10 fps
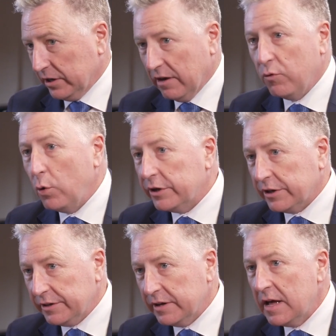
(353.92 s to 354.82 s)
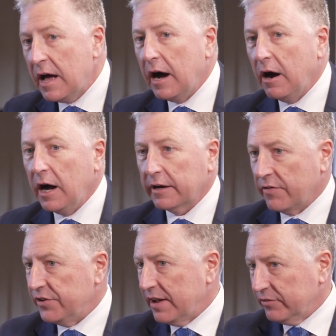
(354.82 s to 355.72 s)
avoided a lot of
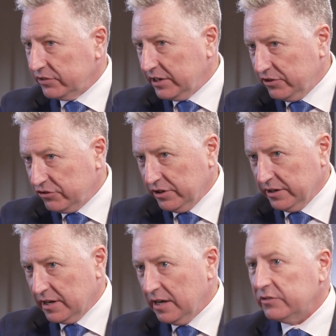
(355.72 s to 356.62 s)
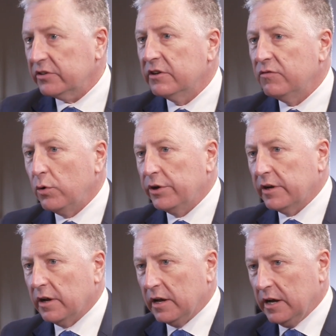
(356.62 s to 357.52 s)
the devastation in Gaza and avoided
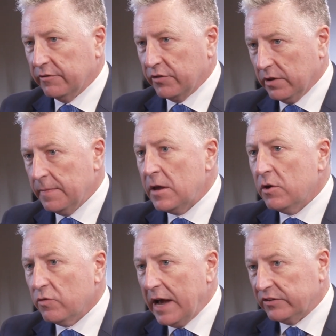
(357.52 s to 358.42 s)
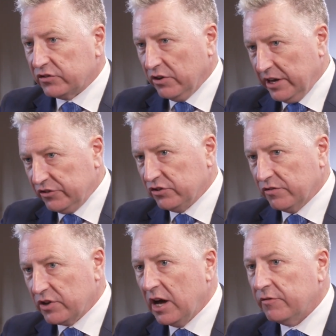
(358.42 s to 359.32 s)
a lot of the escalation of
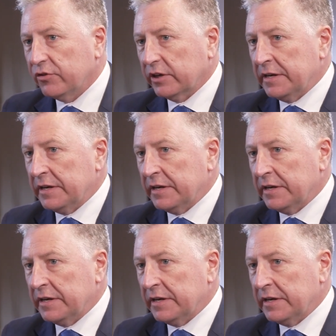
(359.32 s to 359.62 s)
conflict